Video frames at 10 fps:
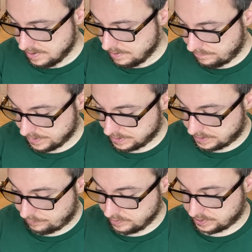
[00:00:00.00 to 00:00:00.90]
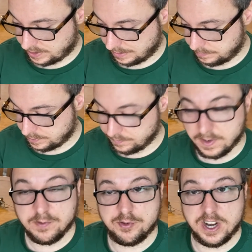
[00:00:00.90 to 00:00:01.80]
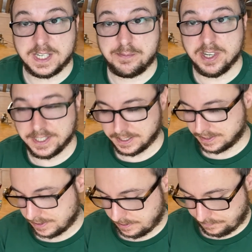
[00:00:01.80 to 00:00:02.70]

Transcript: for the different types of fresh presses.